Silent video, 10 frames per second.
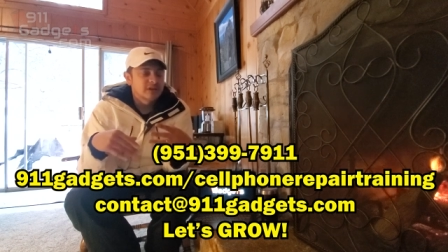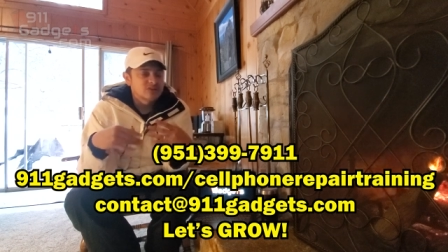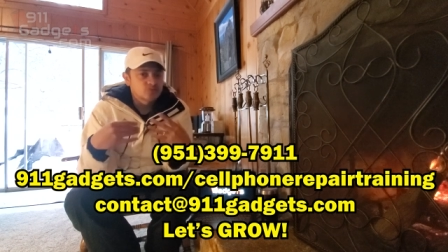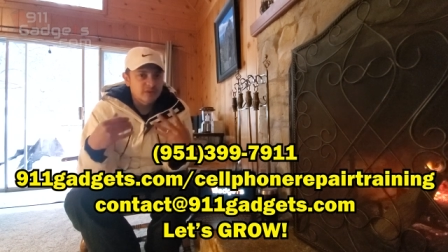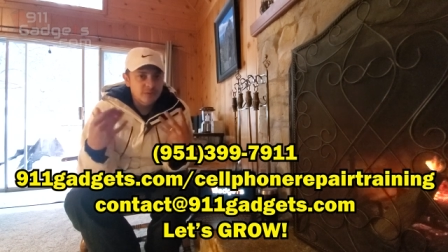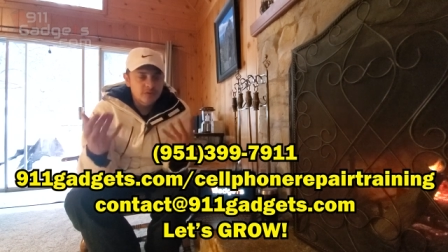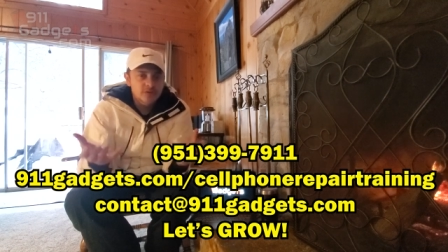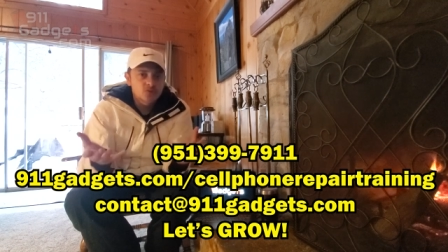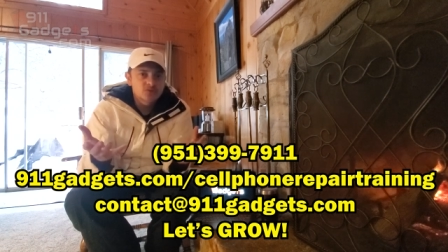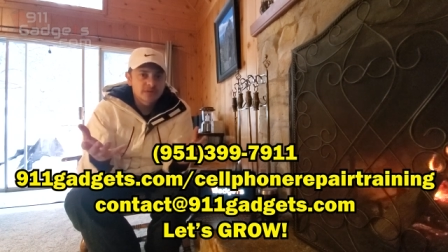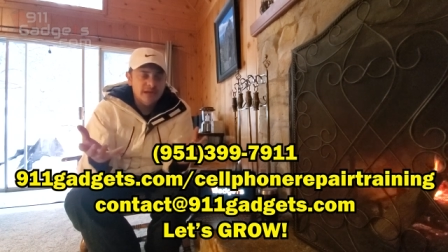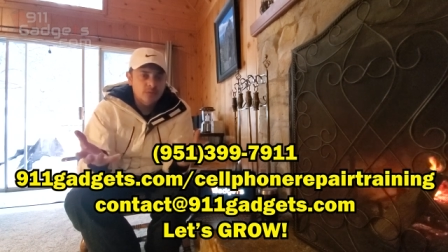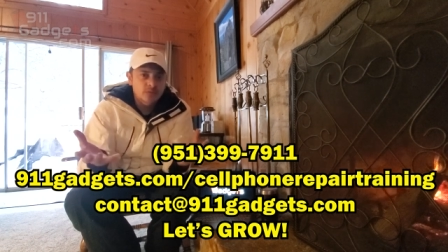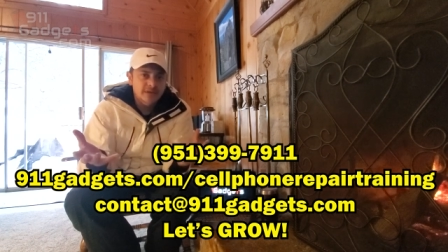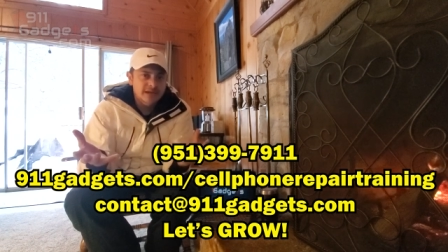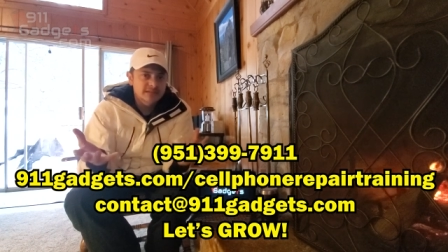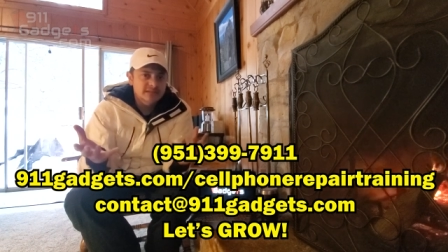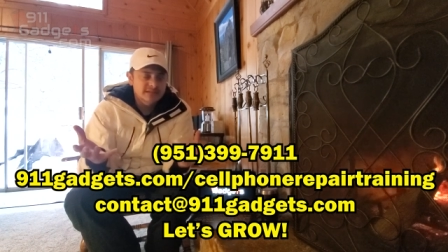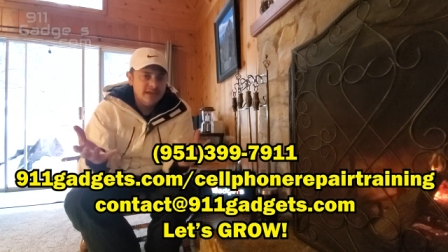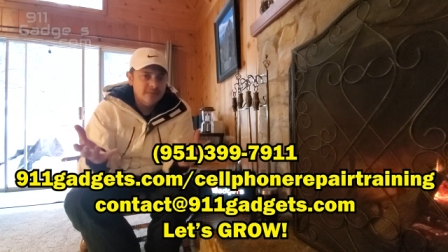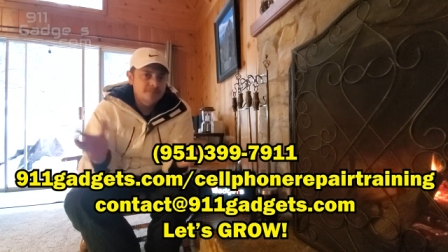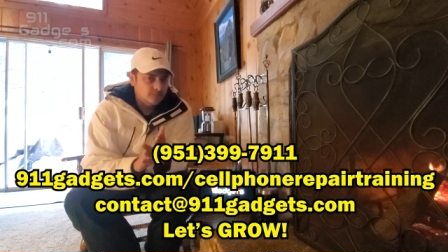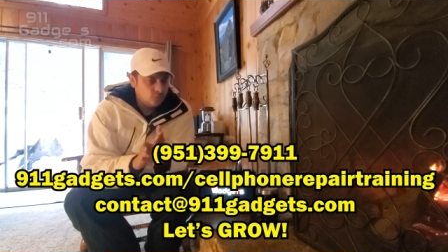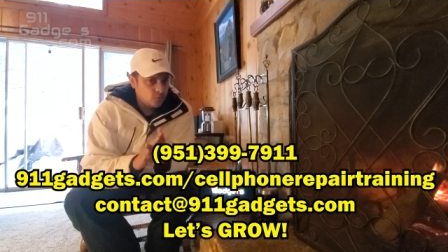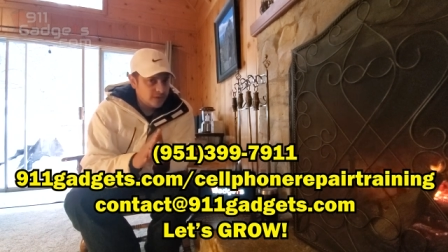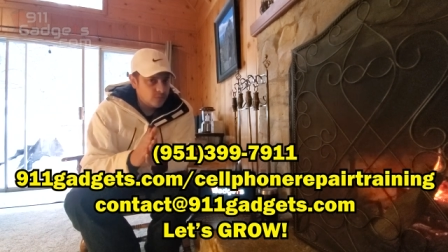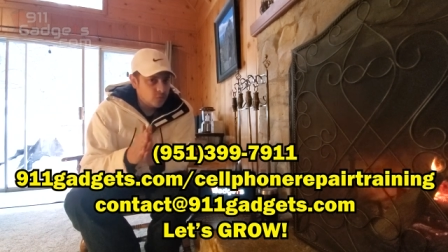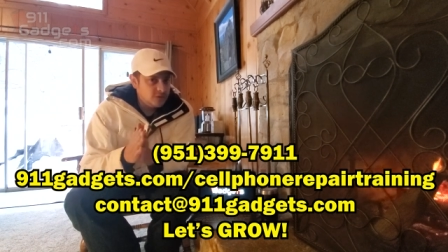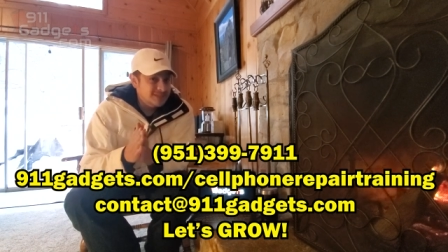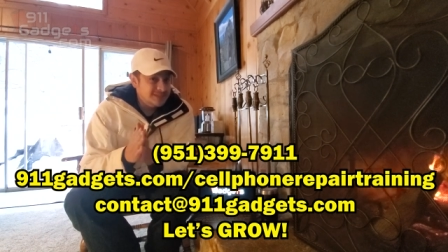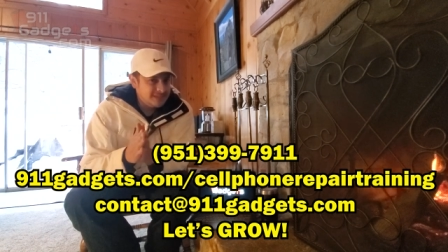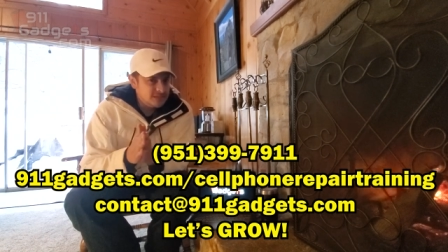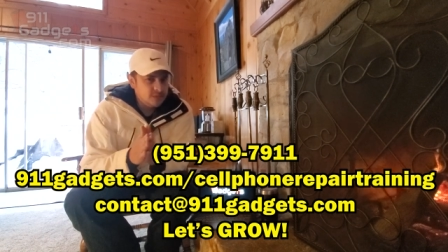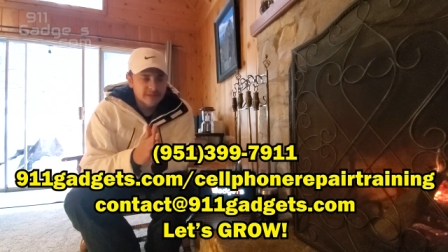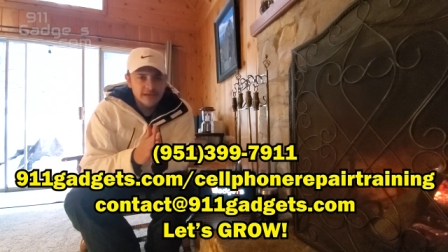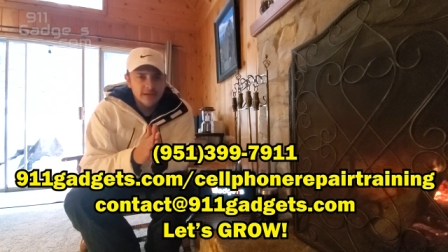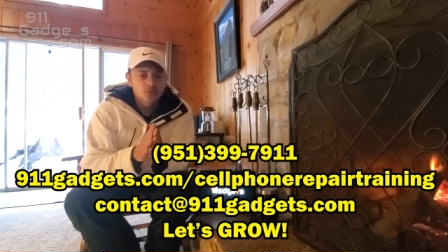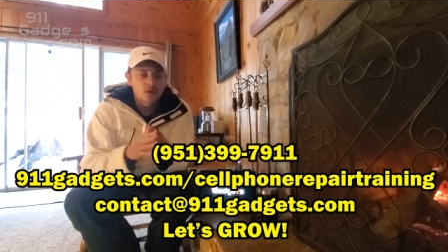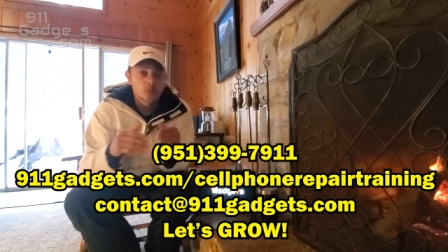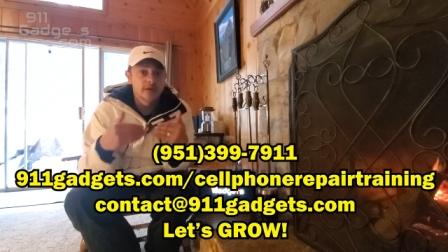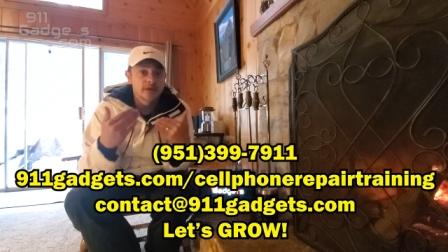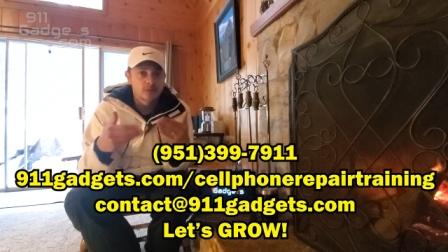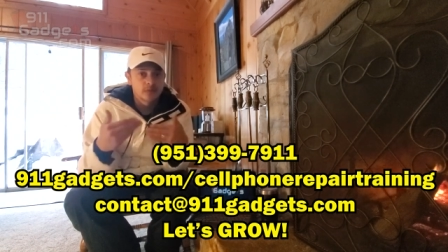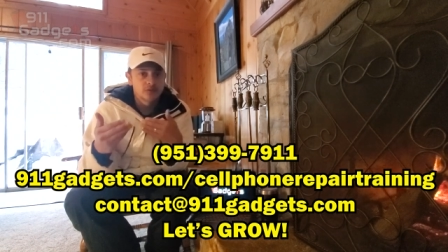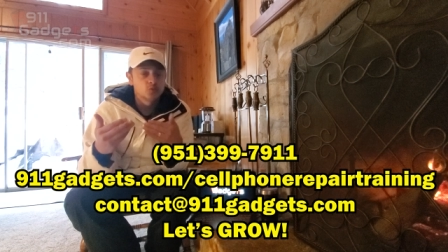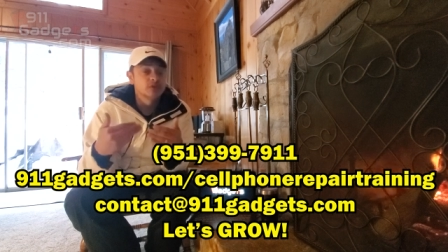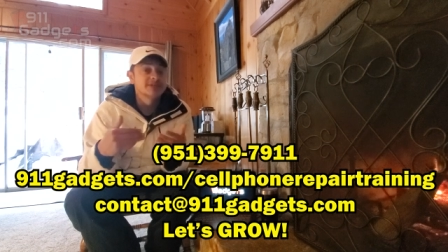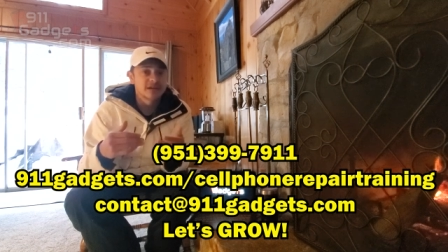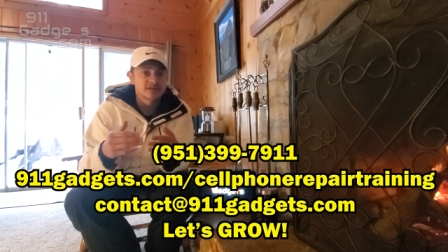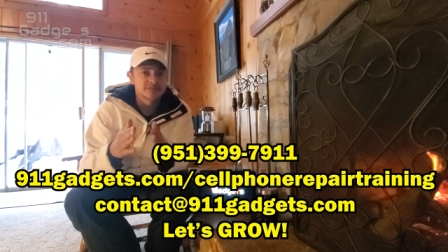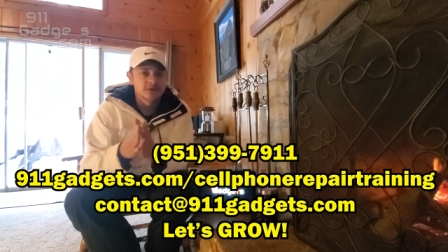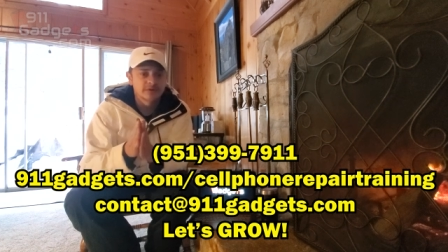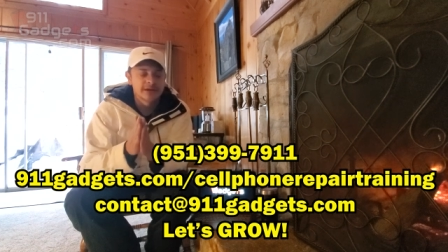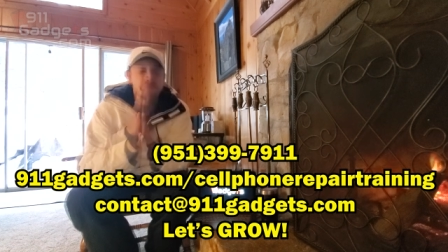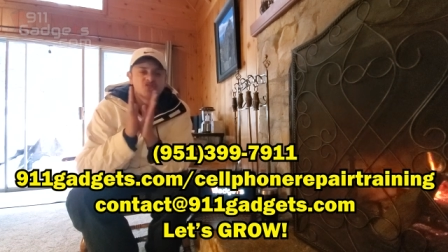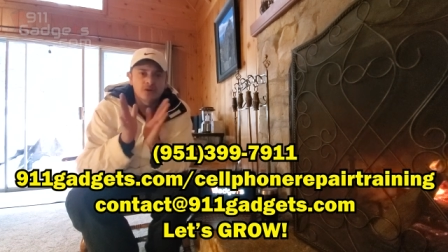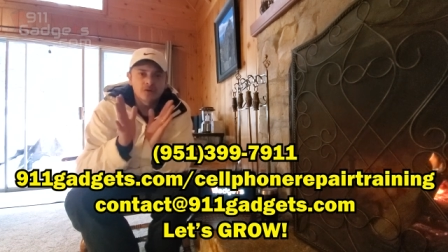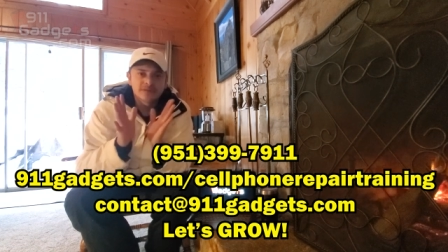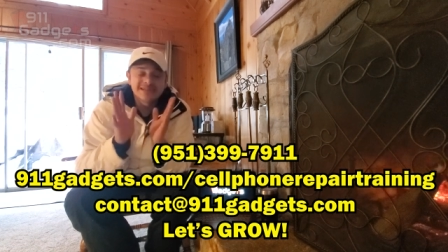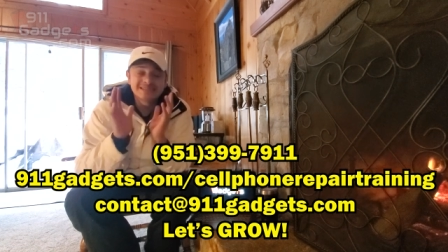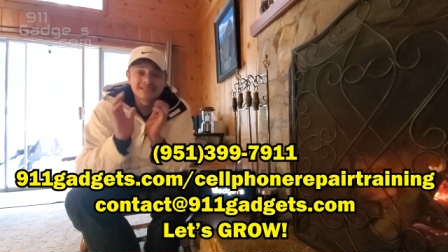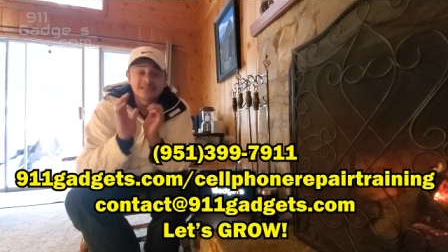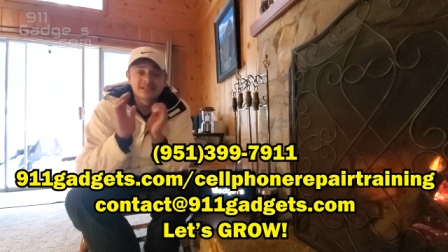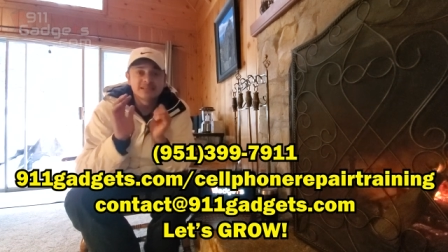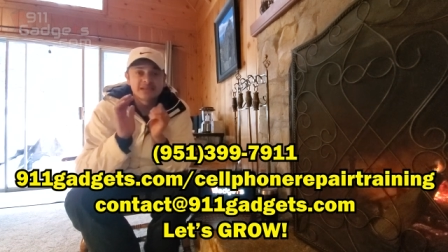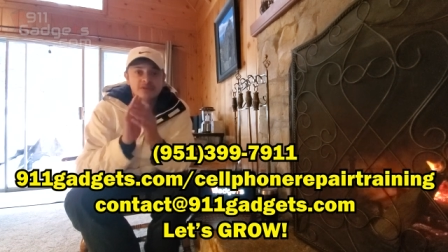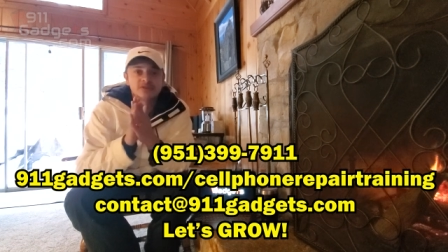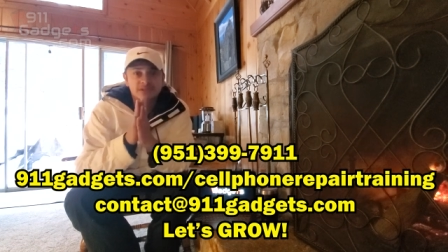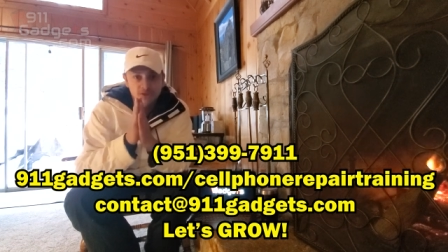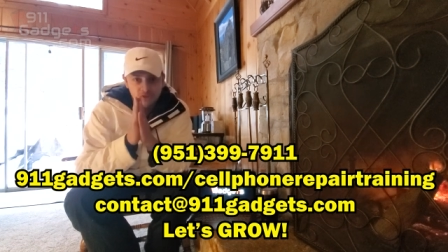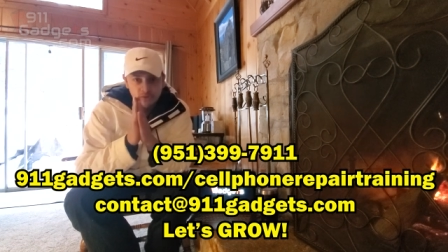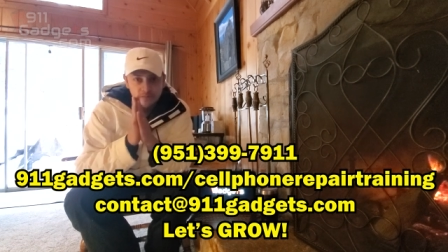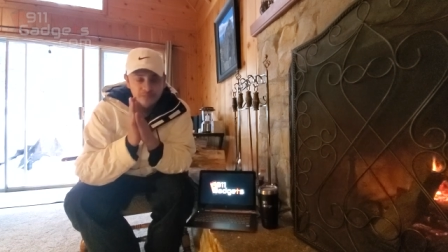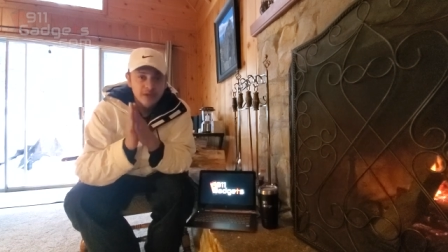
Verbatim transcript: You guys will be able to use the nine one one Gadgets name. We'll get more into detail in that when we when you reach out to me, okay? So these are the things that you need to do.